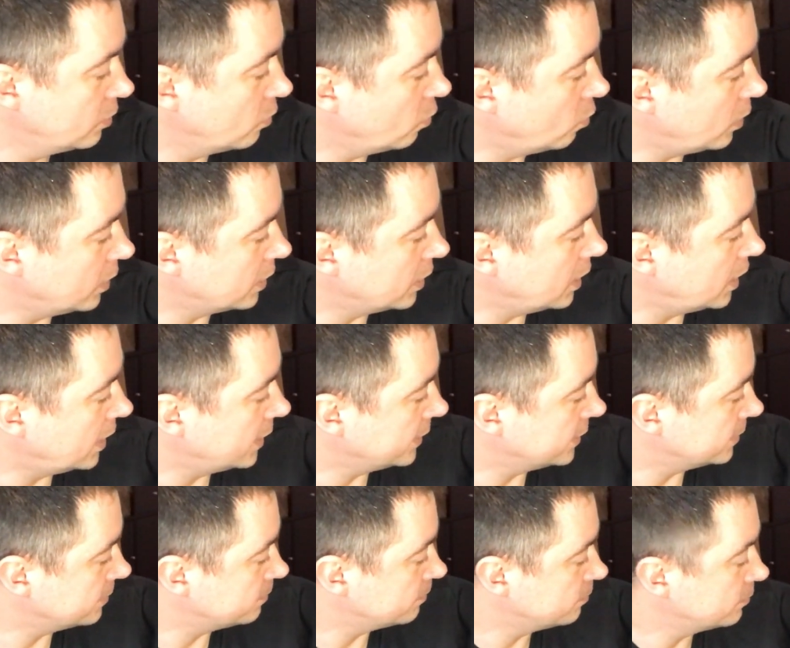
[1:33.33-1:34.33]
one
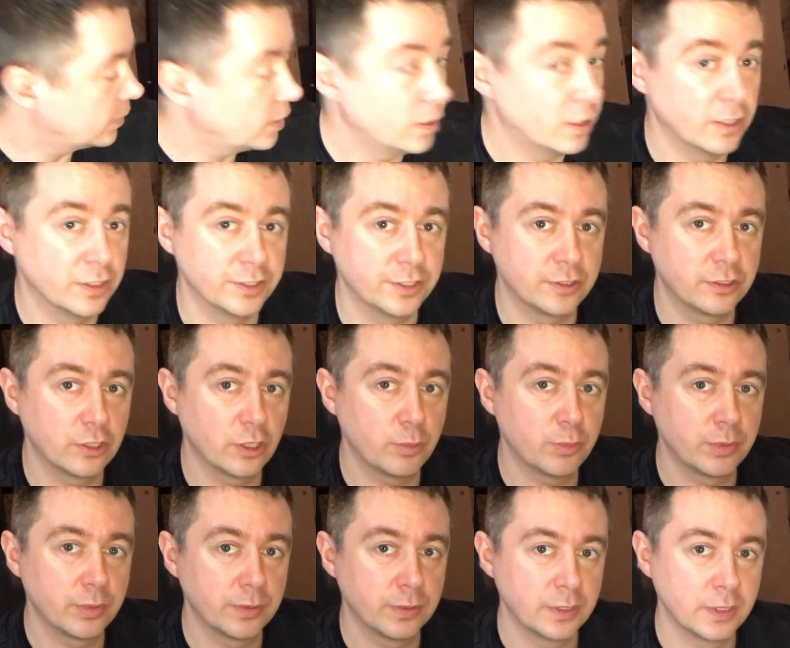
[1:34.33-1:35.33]
line on the
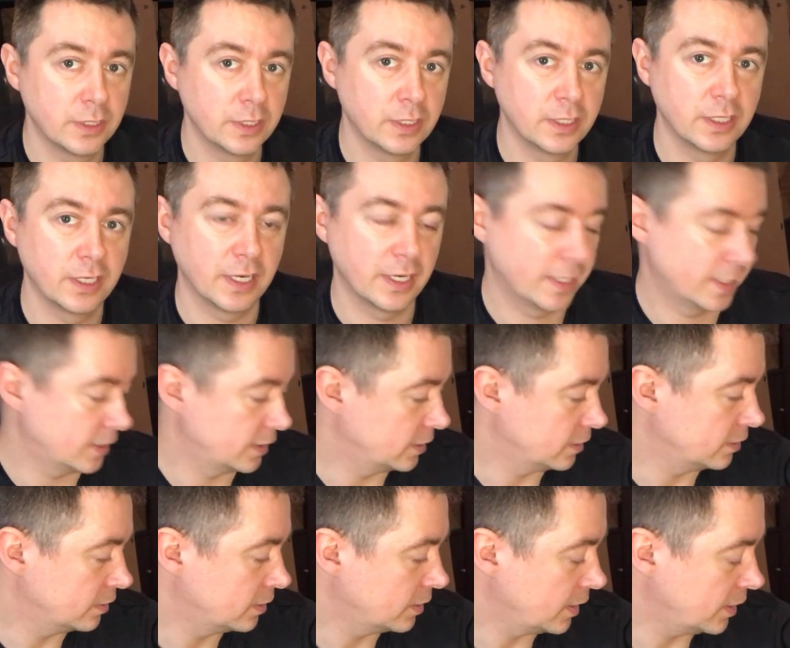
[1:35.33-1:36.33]
top,
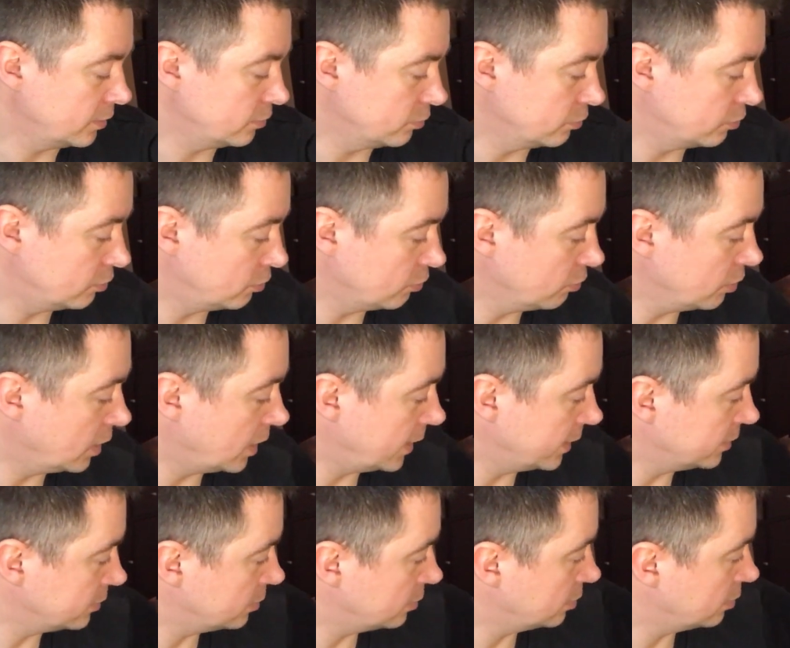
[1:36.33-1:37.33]
and I do 2
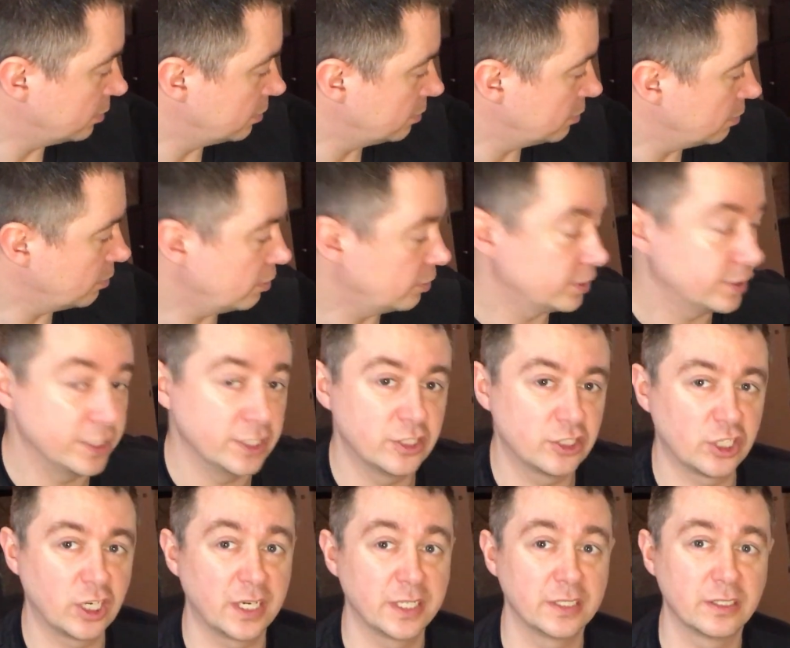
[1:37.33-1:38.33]
lines on each
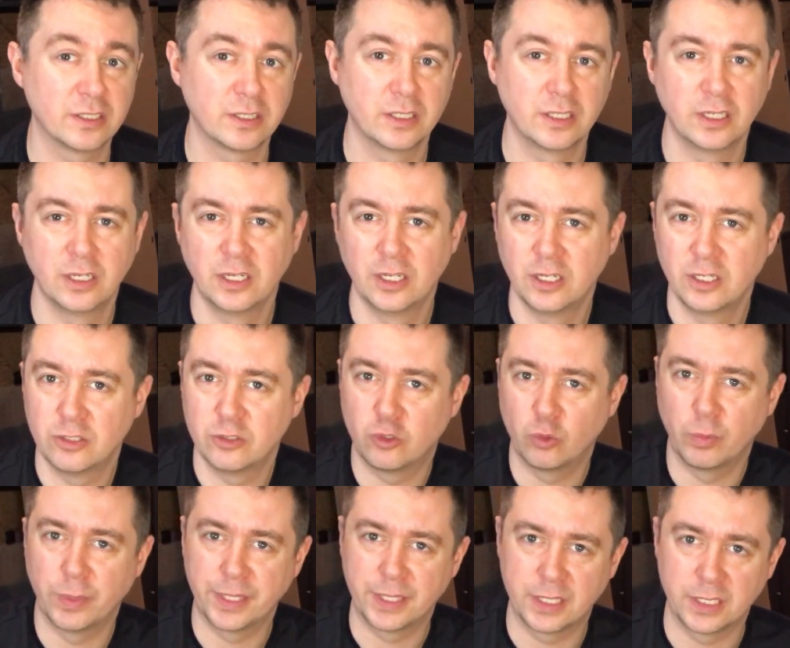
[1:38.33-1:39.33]
side to
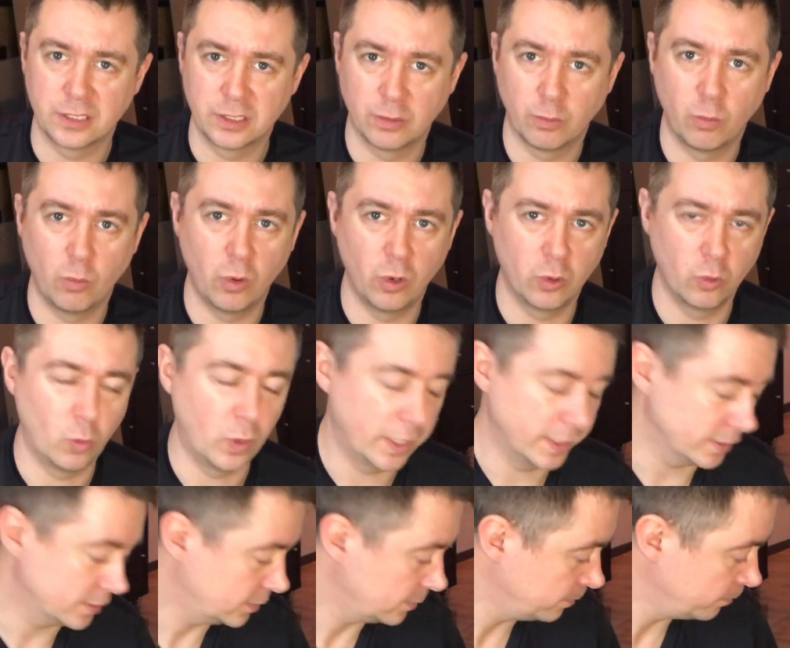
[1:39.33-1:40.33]
make it more
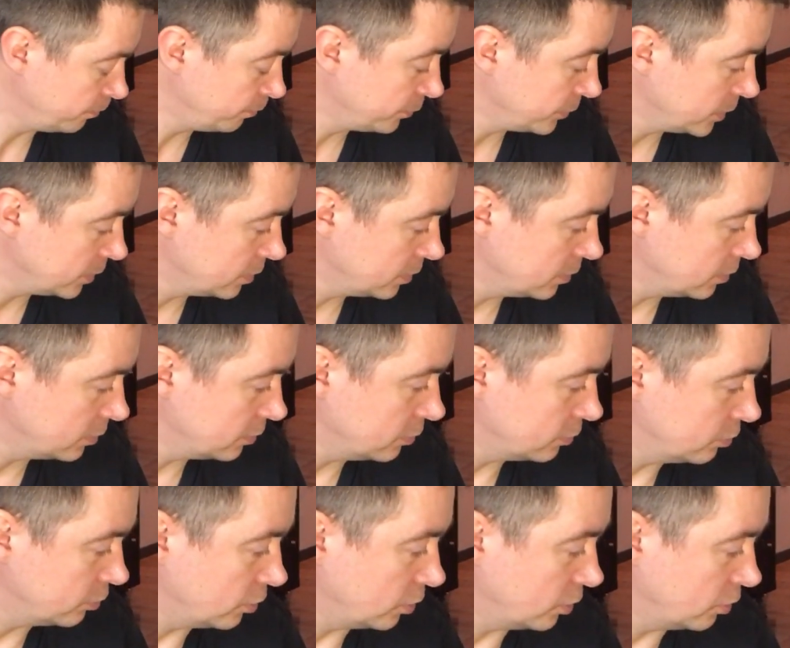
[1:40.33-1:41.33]
wide.
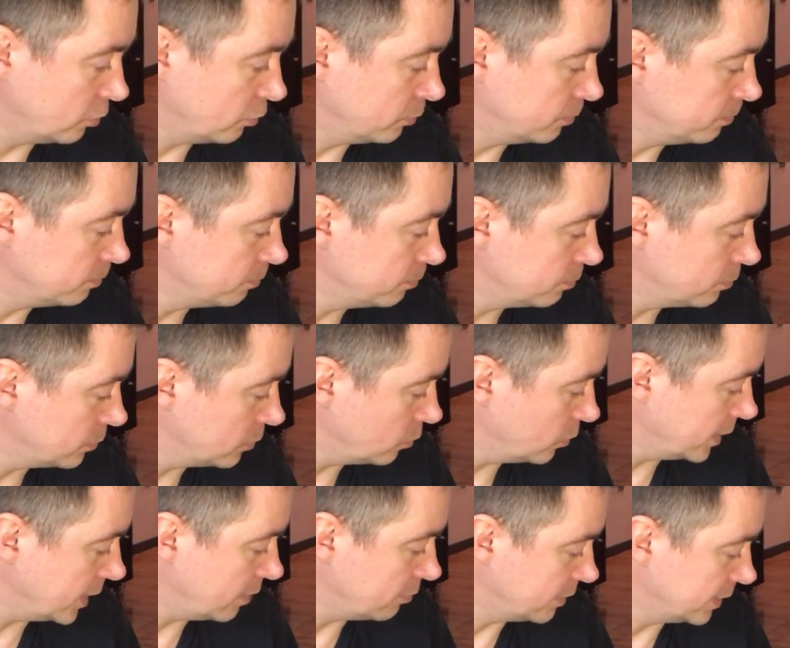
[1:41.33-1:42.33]
So
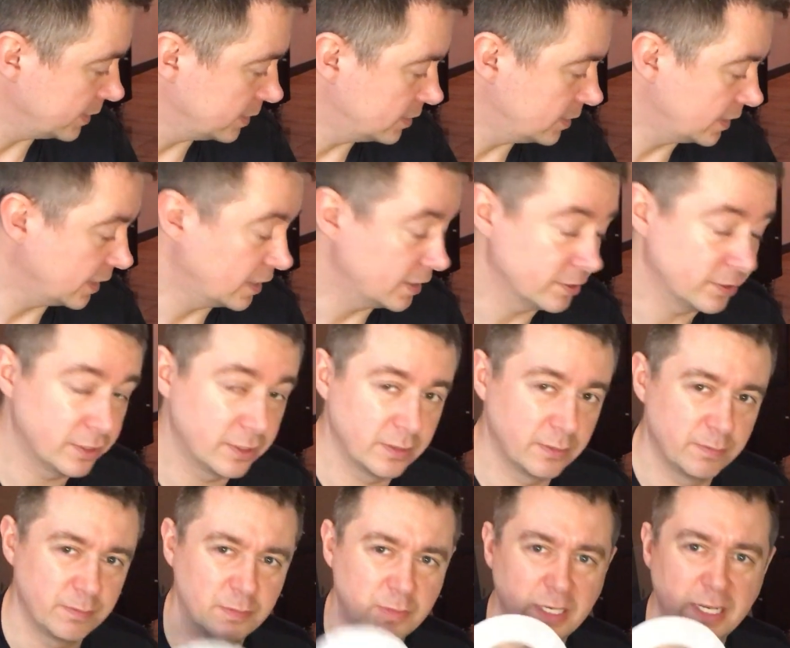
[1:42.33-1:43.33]
without anything else,
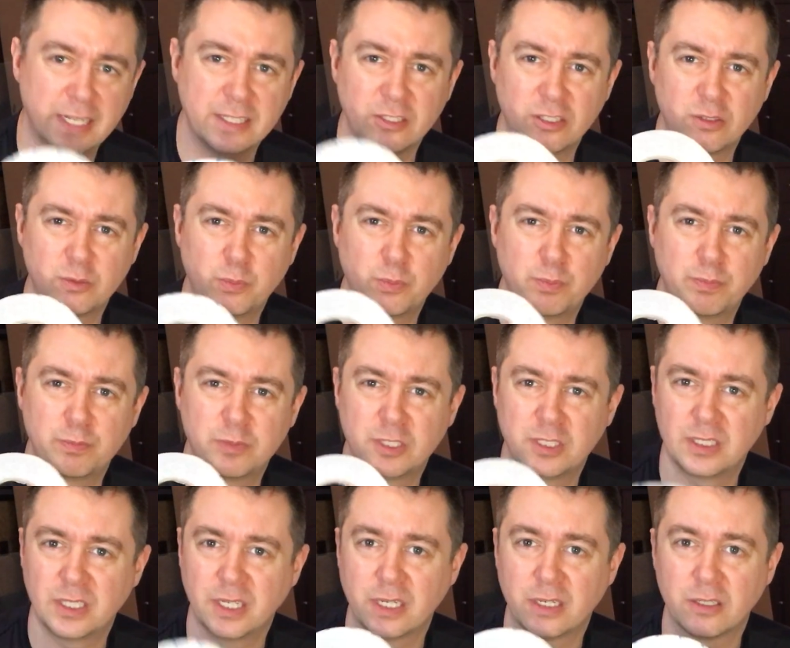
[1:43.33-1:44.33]
let us
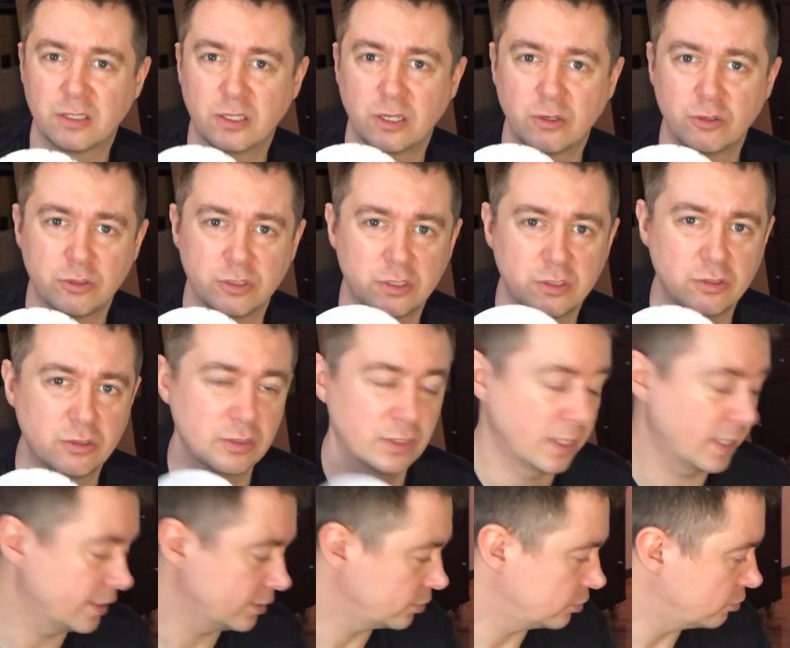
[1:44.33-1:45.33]
stick those
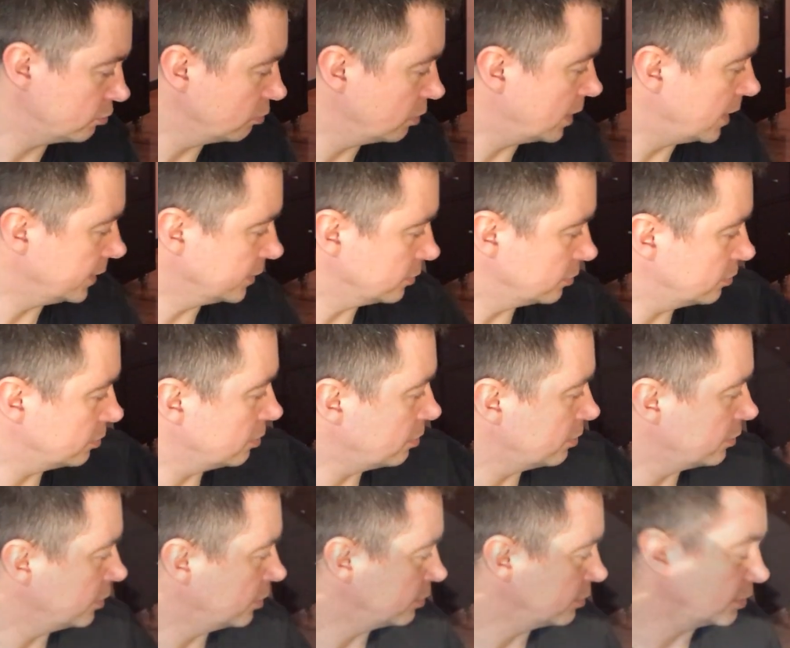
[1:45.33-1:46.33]
last 2 lines
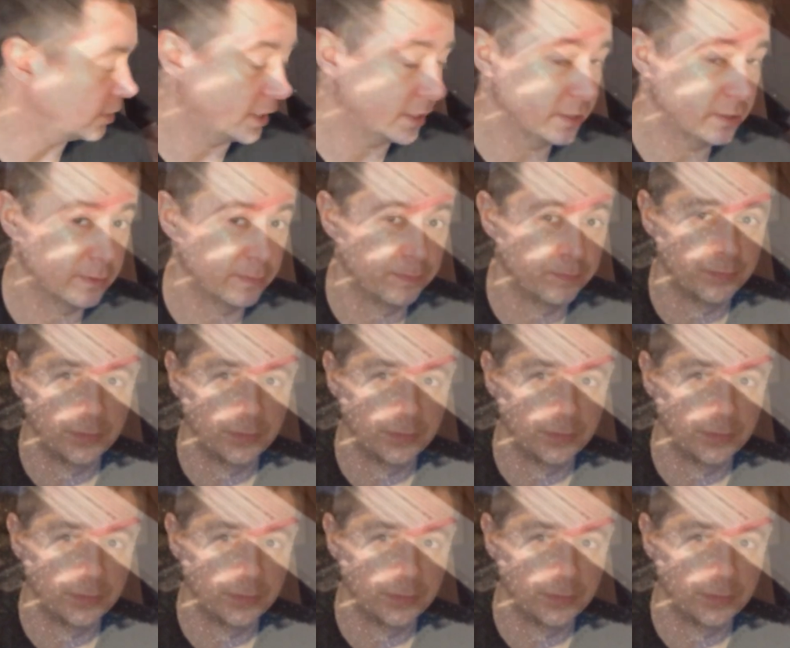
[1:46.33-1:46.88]
on the other side.